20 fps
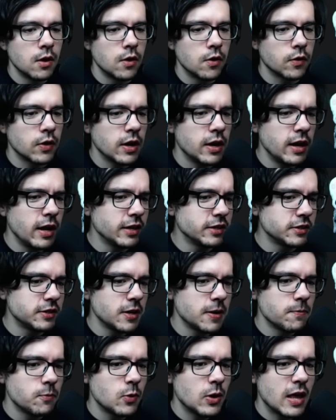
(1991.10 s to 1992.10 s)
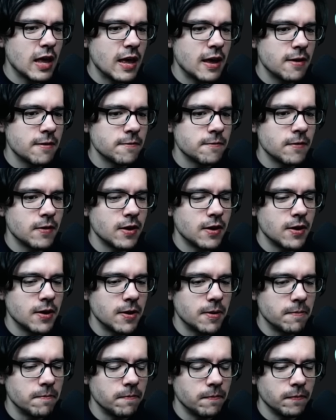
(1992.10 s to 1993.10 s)
Okay, next up we have
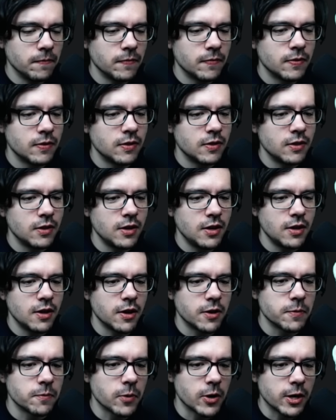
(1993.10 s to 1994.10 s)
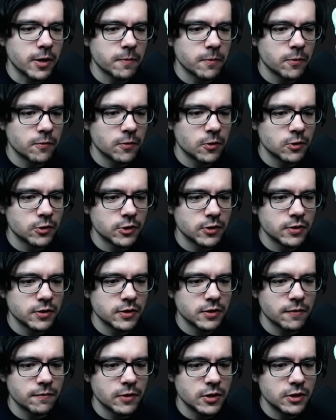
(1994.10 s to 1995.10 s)
the unbreakable
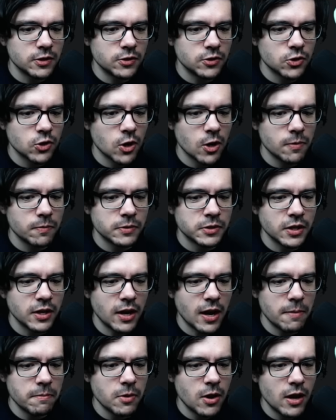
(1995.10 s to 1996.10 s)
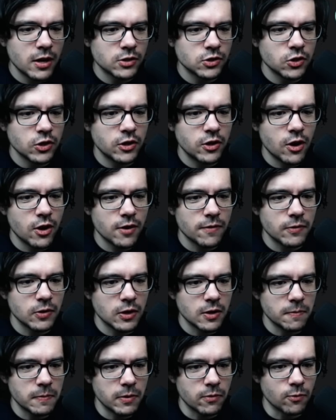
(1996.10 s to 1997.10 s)
versions of these charms, and I'm actually not even
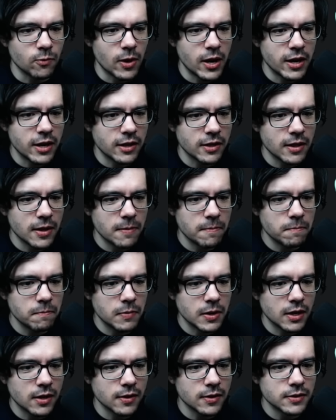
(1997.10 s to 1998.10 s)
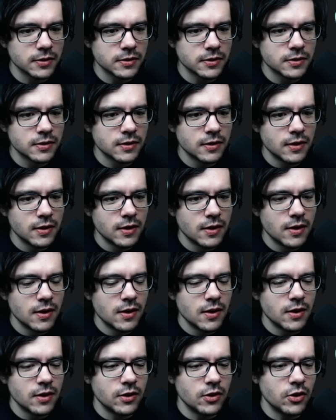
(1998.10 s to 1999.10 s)
going to be rating them because,
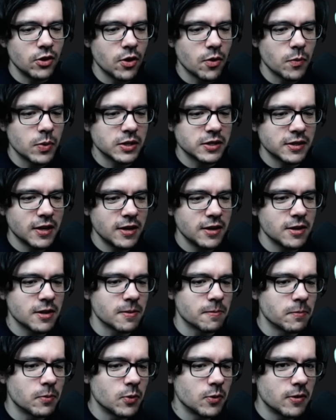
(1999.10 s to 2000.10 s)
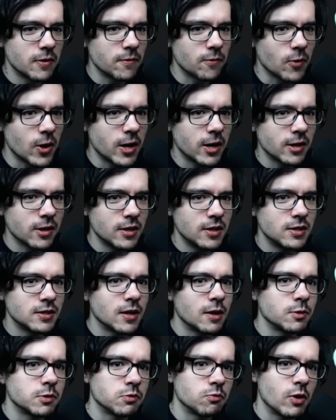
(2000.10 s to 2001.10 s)
what's kind of the point of rating these?
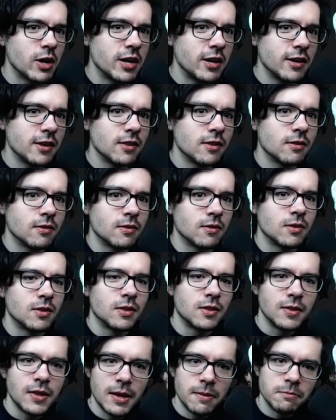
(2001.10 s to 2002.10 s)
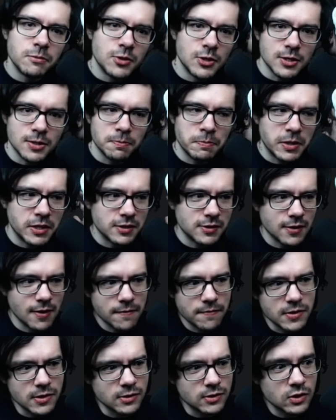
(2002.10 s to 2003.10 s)
I was rating them just based
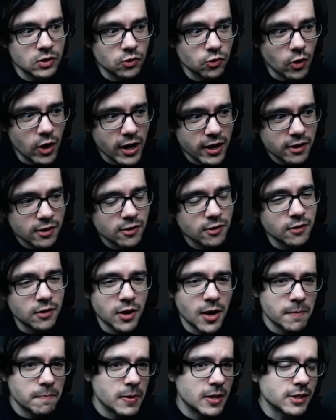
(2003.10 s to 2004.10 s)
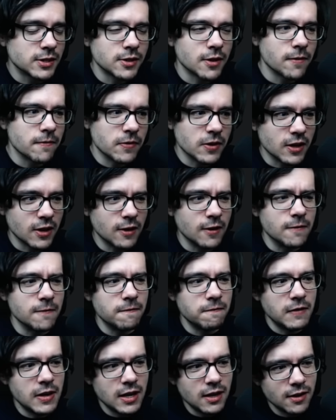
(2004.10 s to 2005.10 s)
off their strength, not based off the
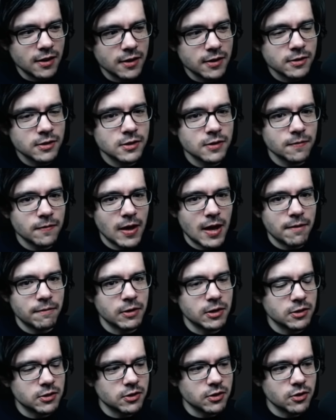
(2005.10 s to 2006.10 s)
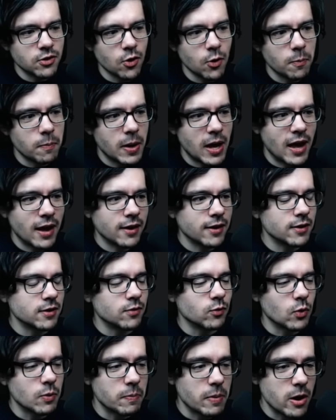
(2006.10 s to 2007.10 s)
convenience of having to go back
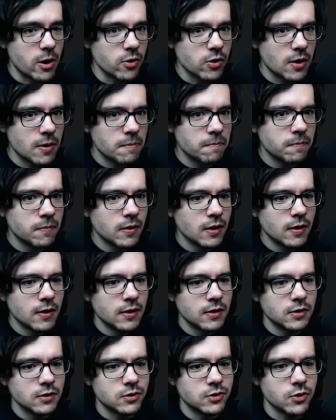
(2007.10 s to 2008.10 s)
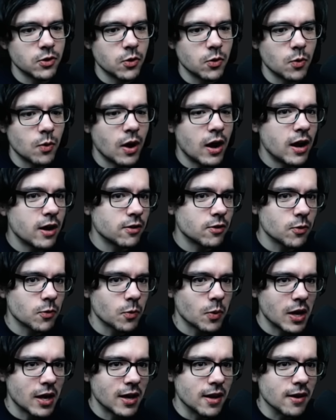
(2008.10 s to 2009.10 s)
and repair them. So either
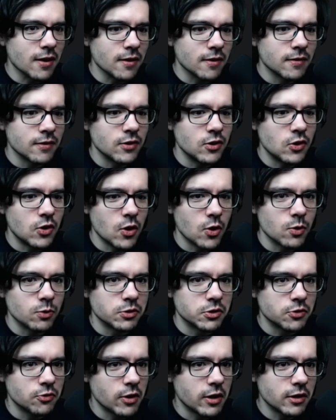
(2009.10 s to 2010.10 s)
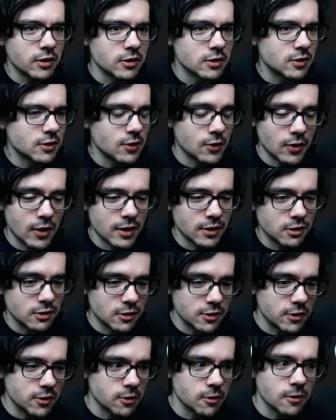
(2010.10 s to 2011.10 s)
way, strength is still S
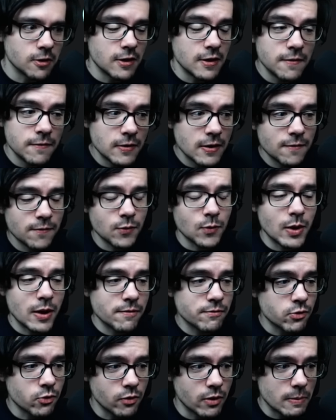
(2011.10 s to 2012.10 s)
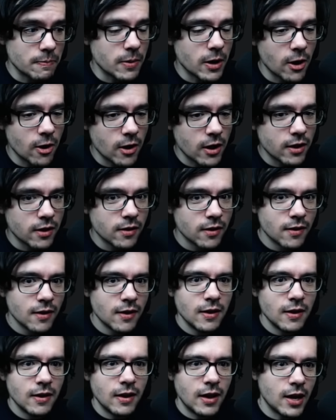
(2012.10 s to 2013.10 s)
tier, even if you have to repair it,
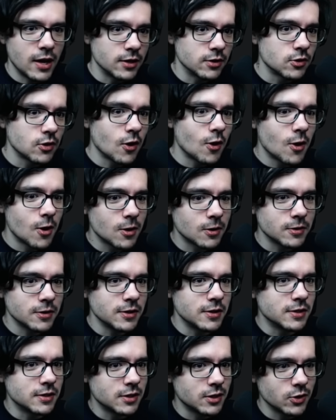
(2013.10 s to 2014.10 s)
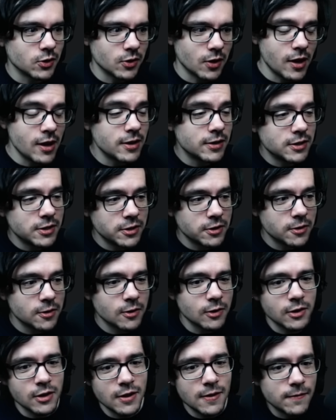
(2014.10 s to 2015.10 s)
and heart is still A
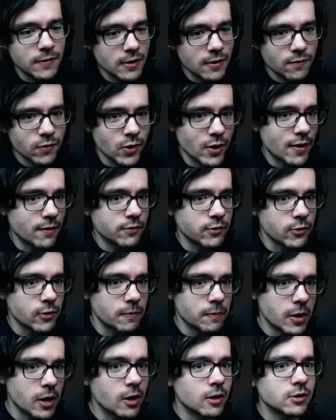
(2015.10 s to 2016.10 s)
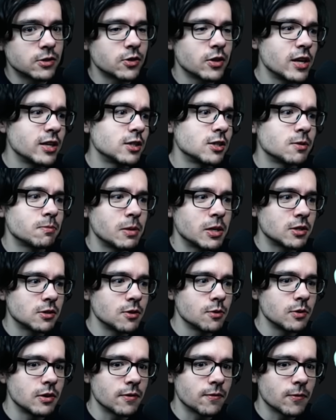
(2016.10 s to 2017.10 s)
tier, even if you have to repair it. So that just makes
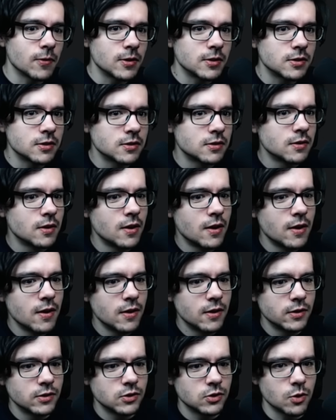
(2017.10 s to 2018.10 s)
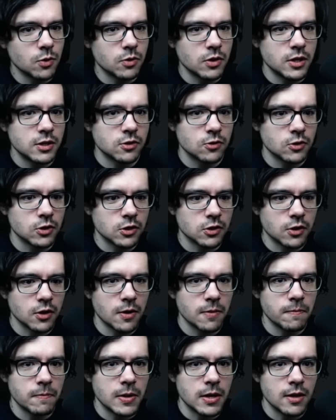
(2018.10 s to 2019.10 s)
no difference. So these are just going
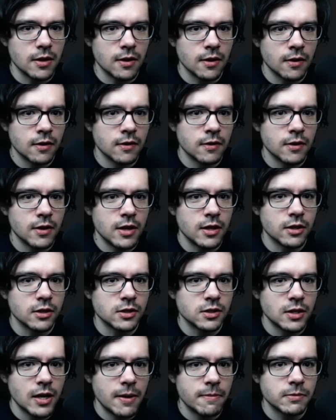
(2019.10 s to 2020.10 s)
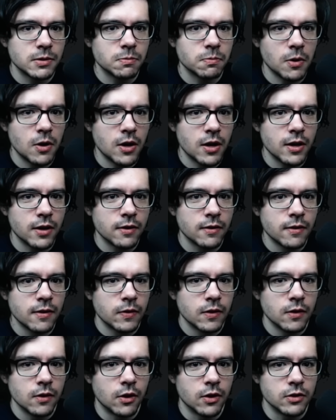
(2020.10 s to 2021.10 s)
to be in the same spot
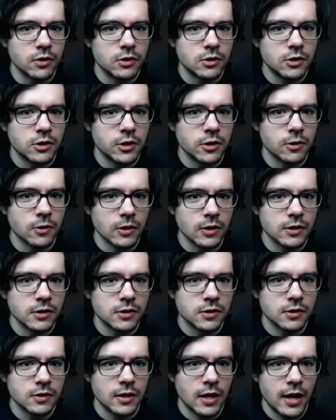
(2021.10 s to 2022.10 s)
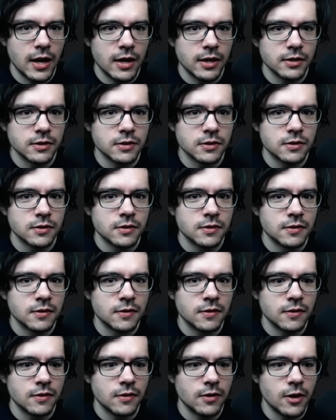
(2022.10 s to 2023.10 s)
on the tier list as
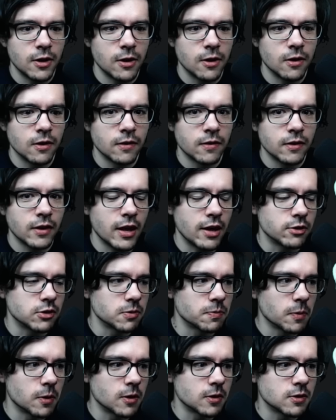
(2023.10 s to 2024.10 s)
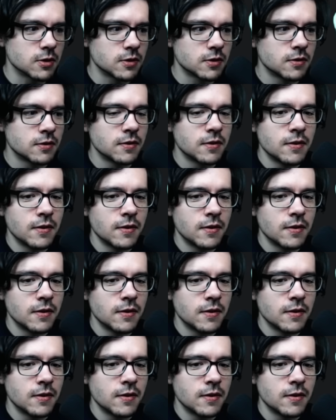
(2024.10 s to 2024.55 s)
their counterparts.